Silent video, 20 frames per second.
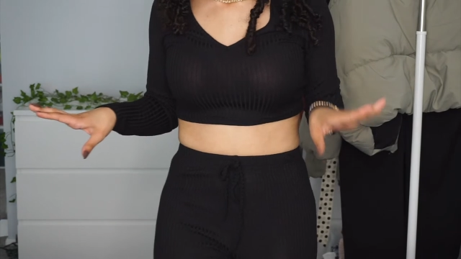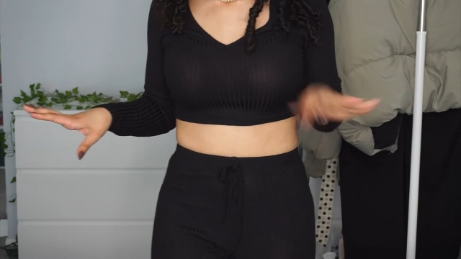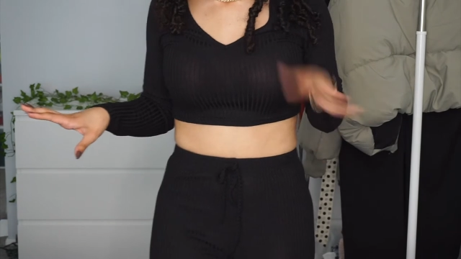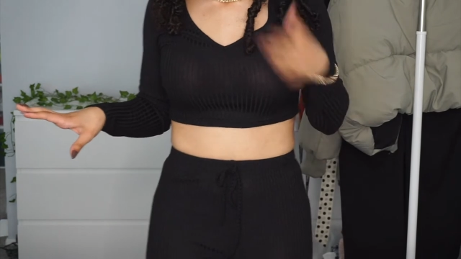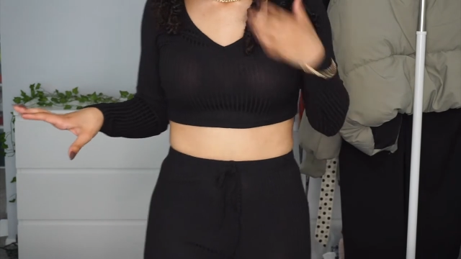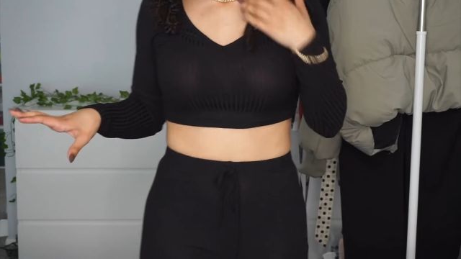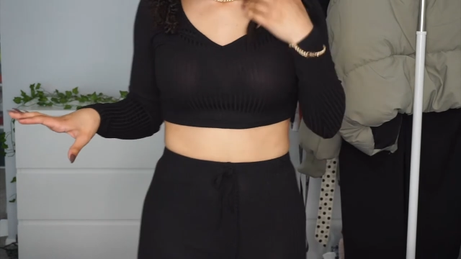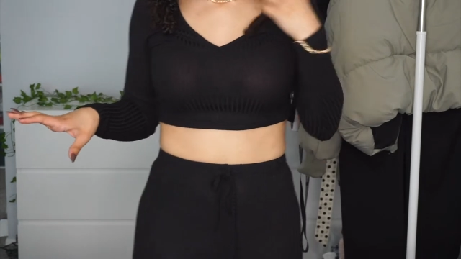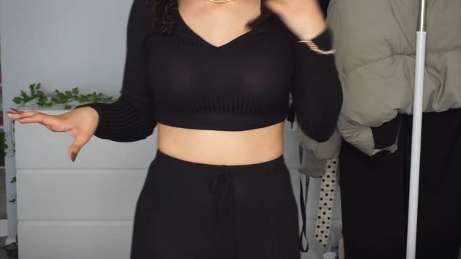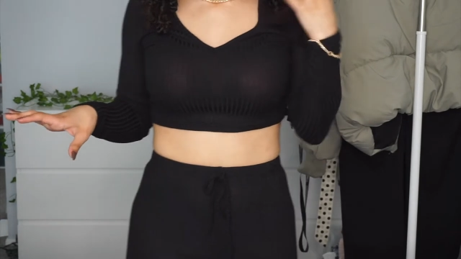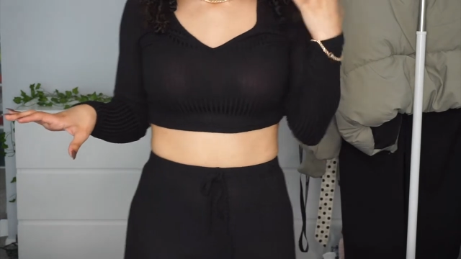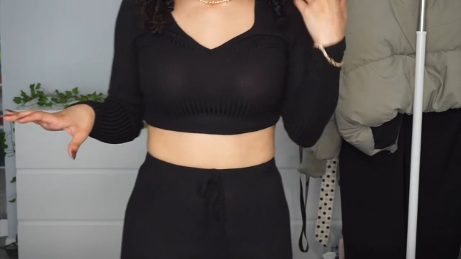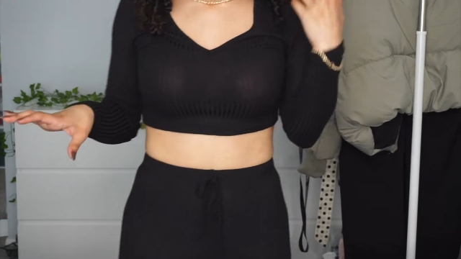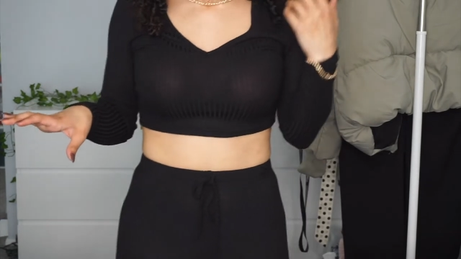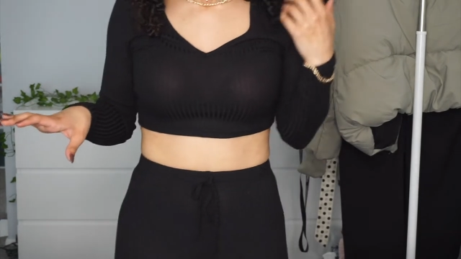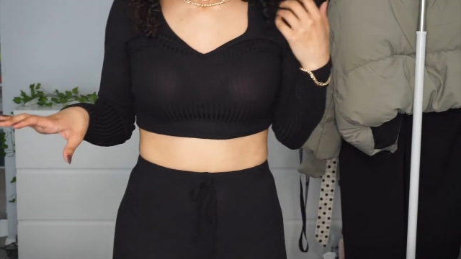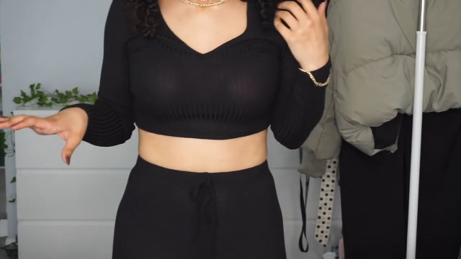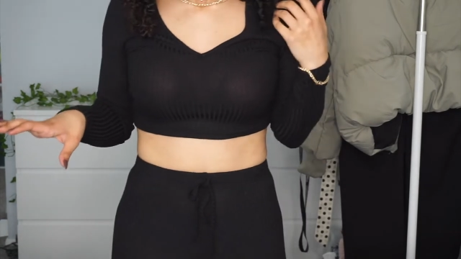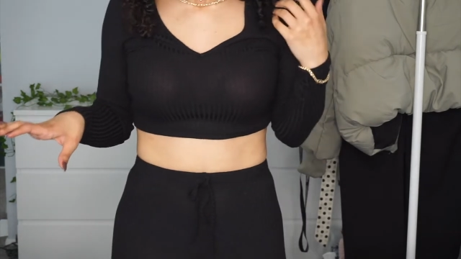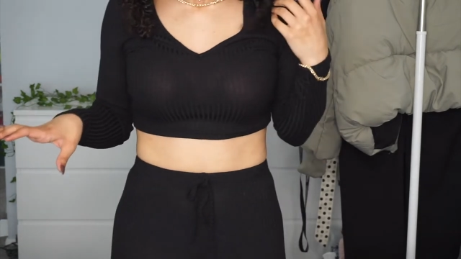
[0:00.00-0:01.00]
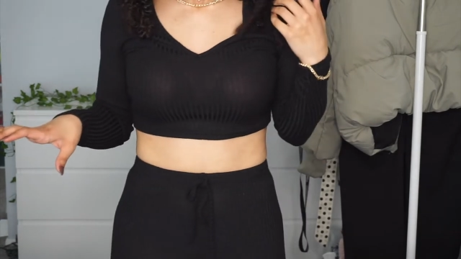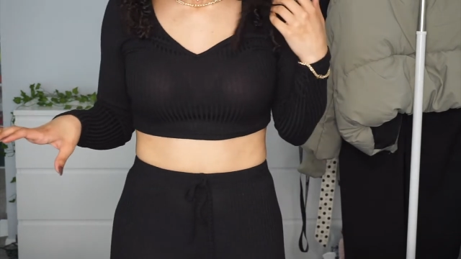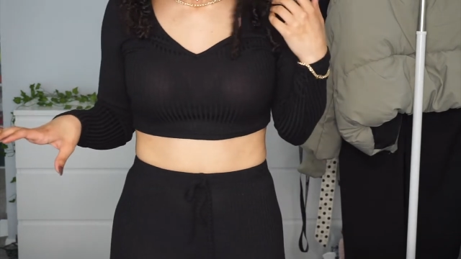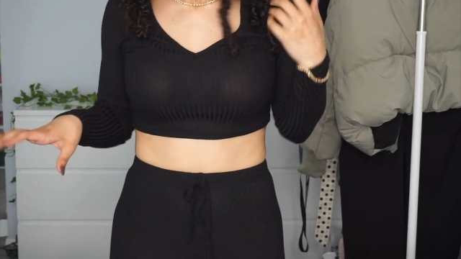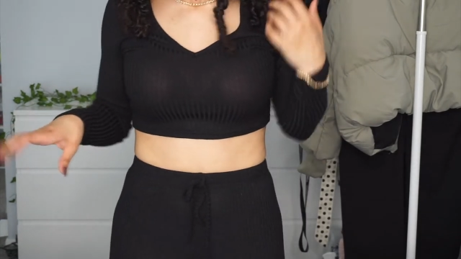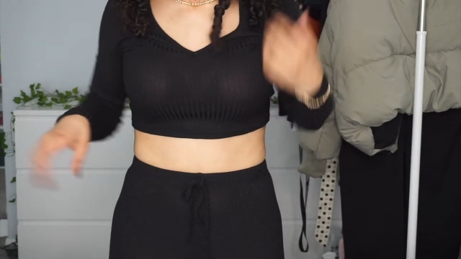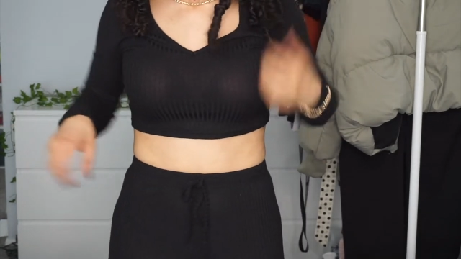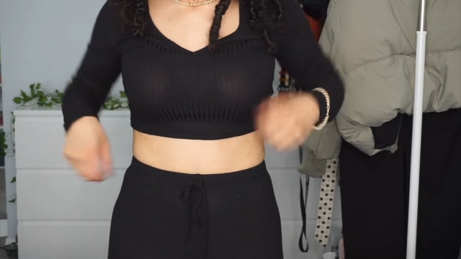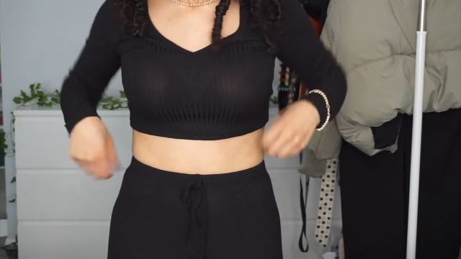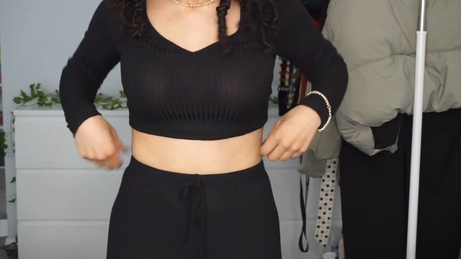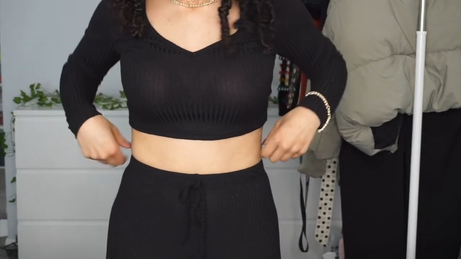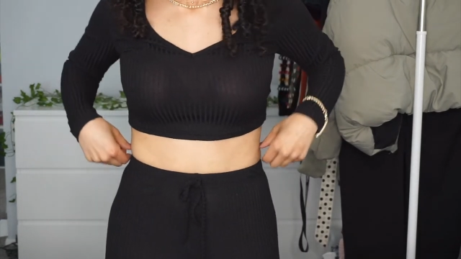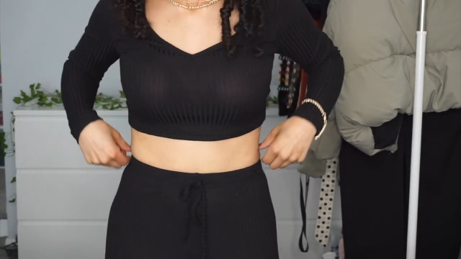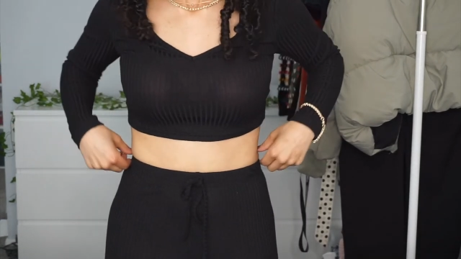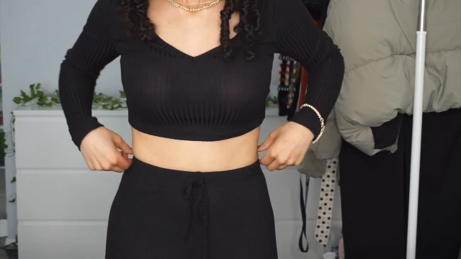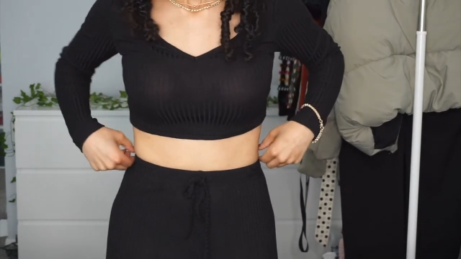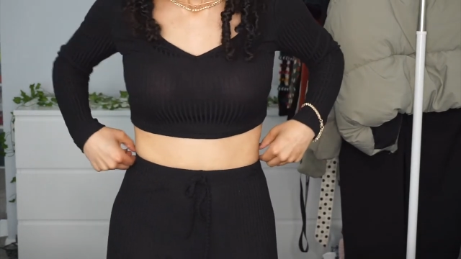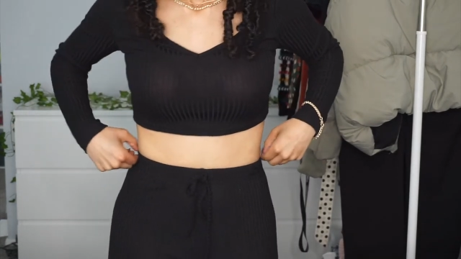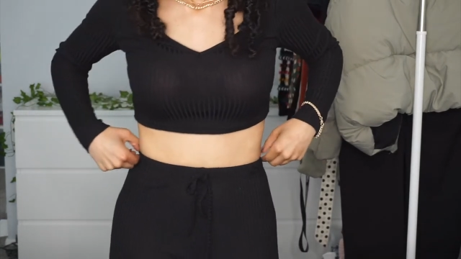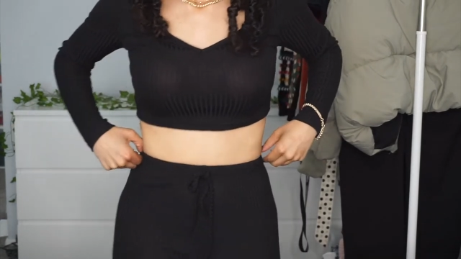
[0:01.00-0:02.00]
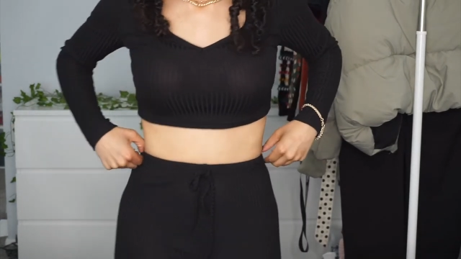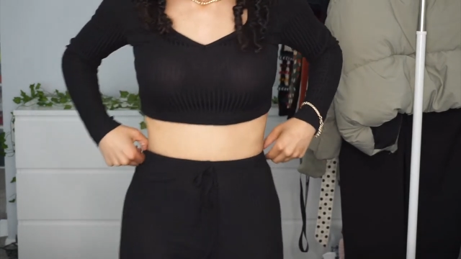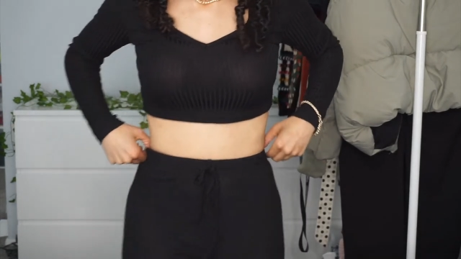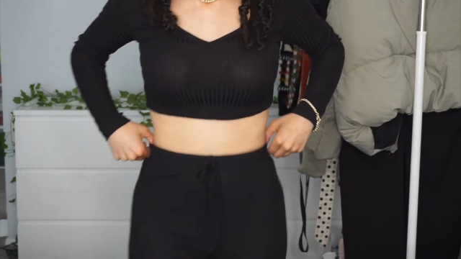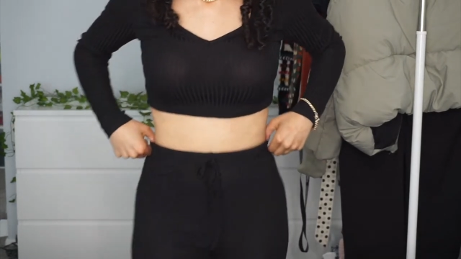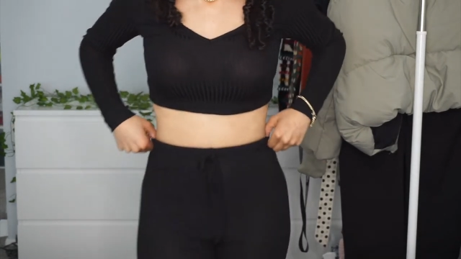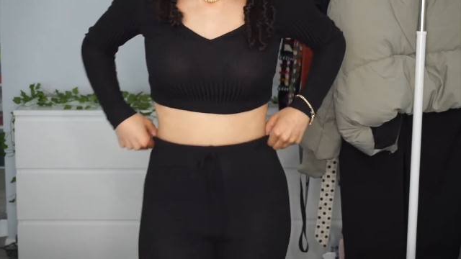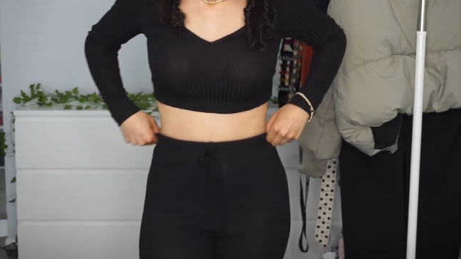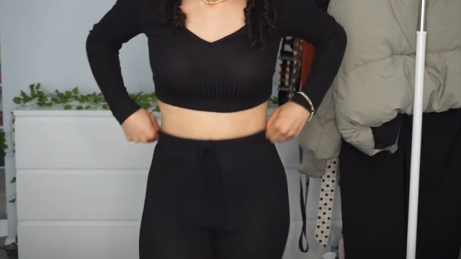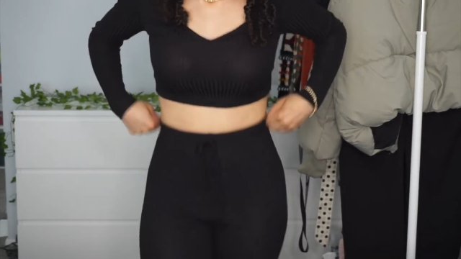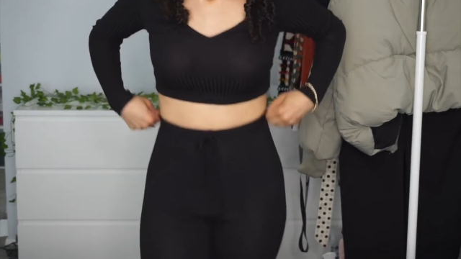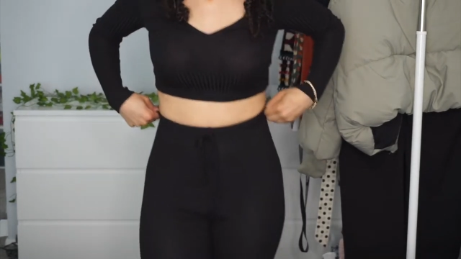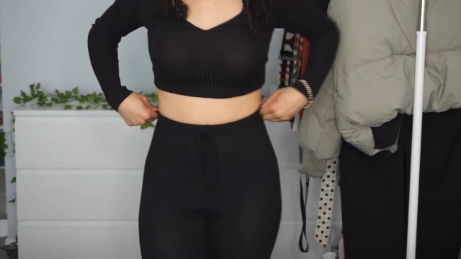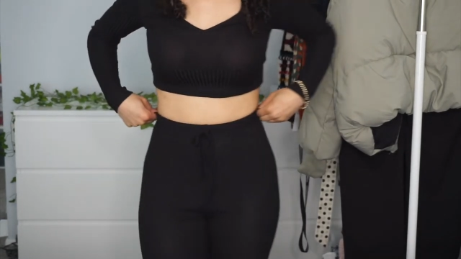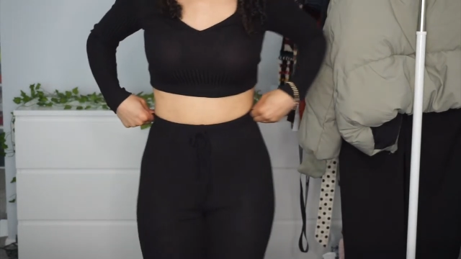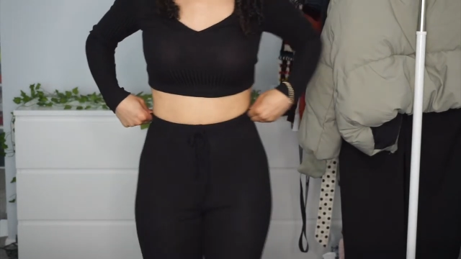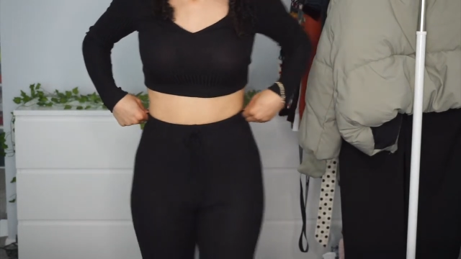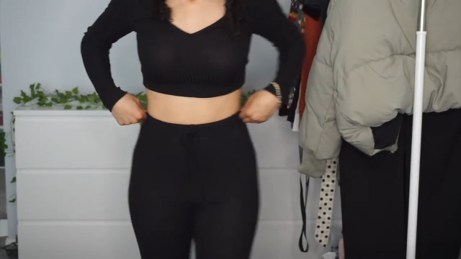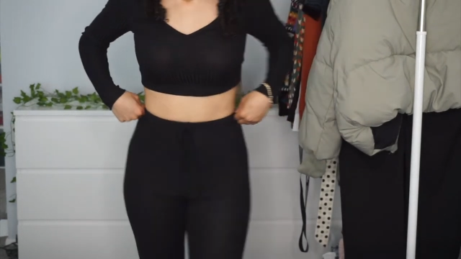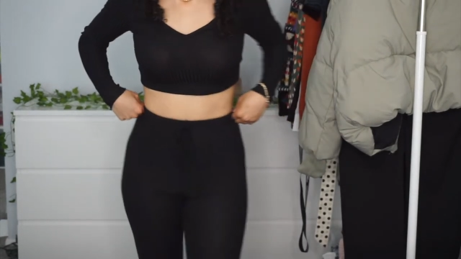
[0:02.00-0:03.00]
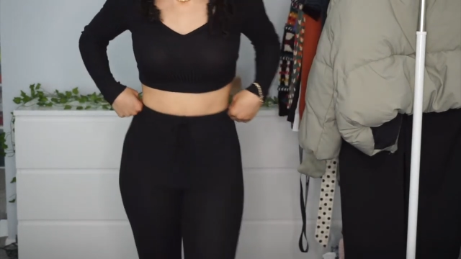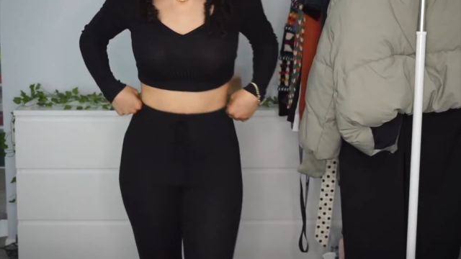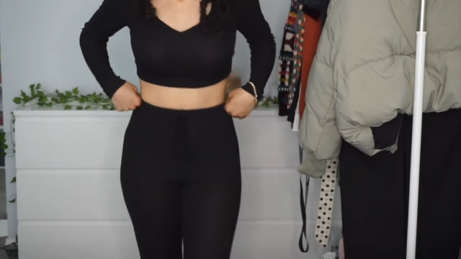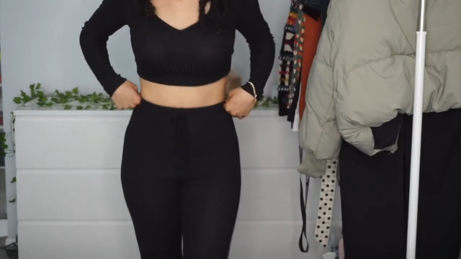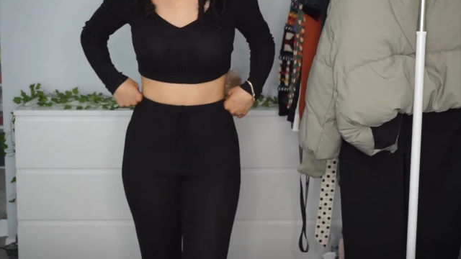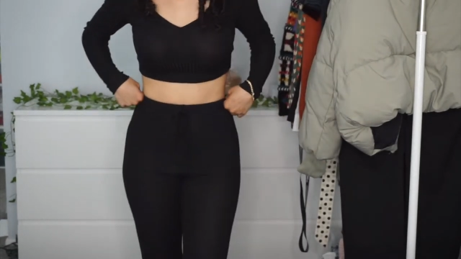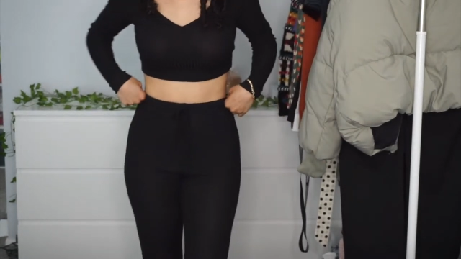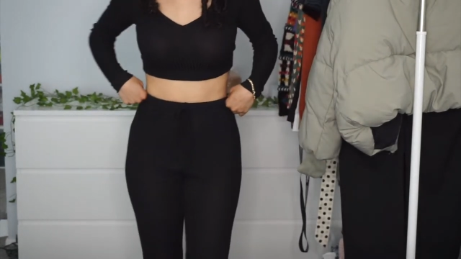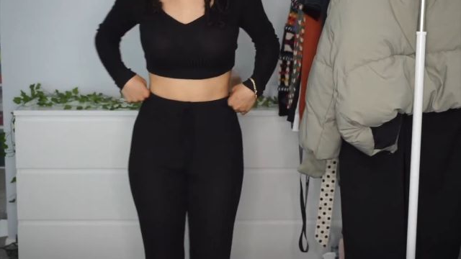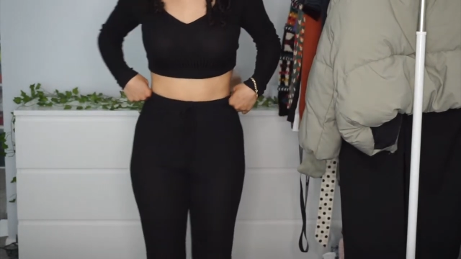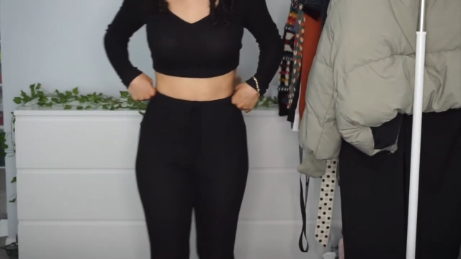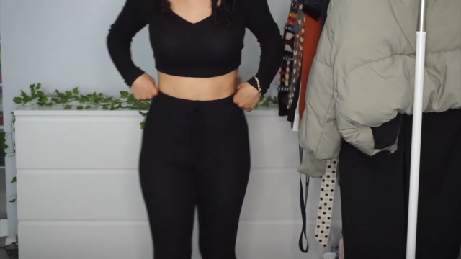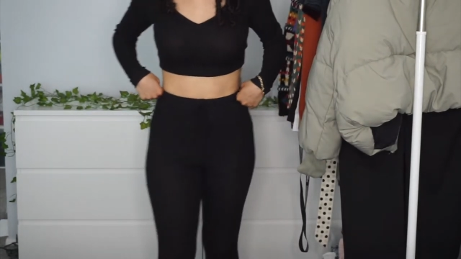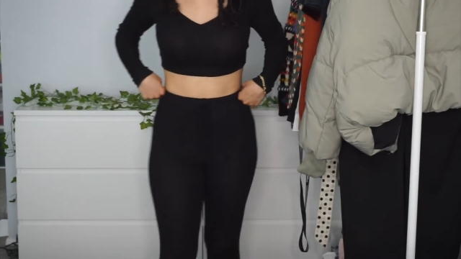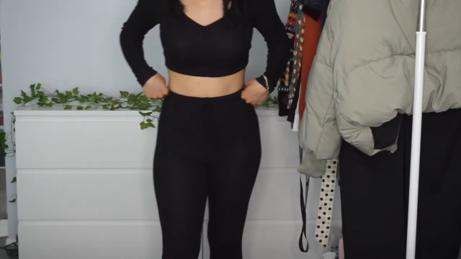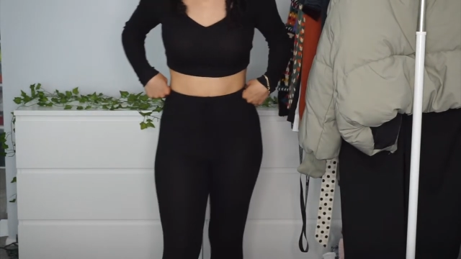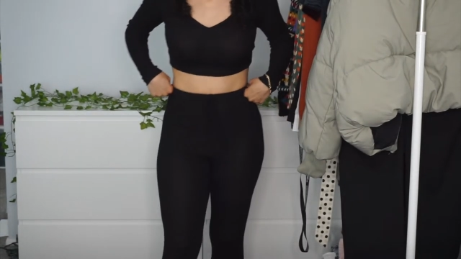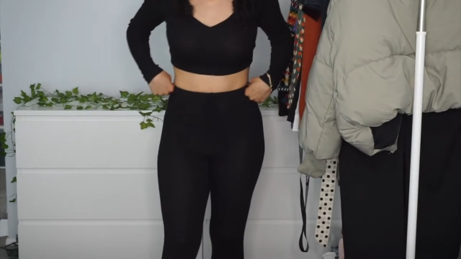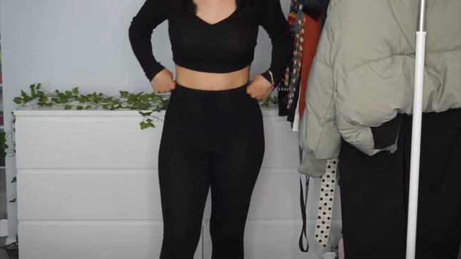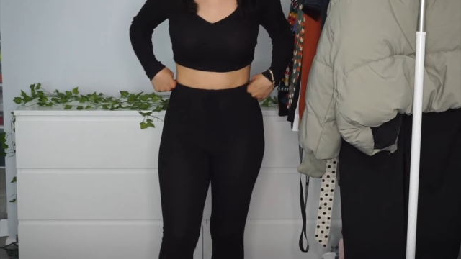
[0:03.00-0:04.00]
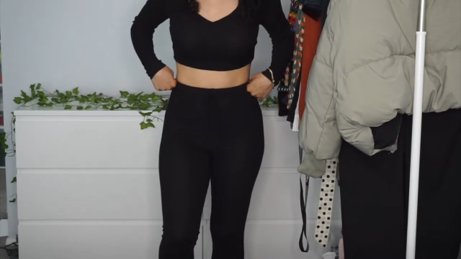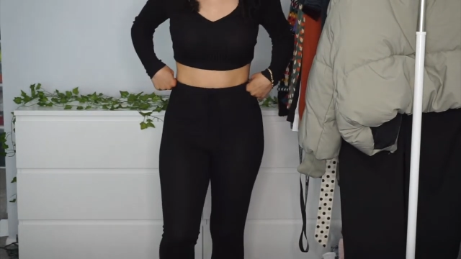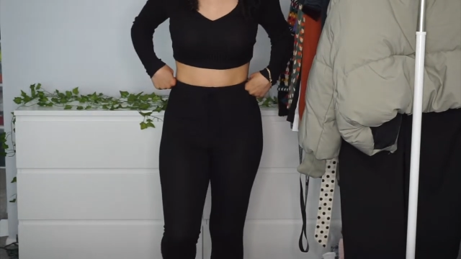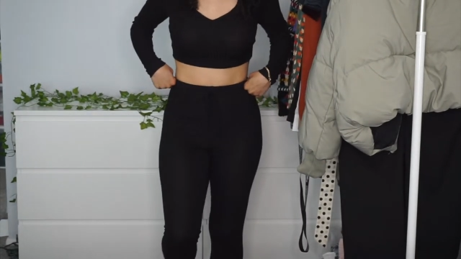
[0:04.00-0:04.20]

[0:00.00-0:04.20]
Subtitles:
No face is visible, so there are no lips to read.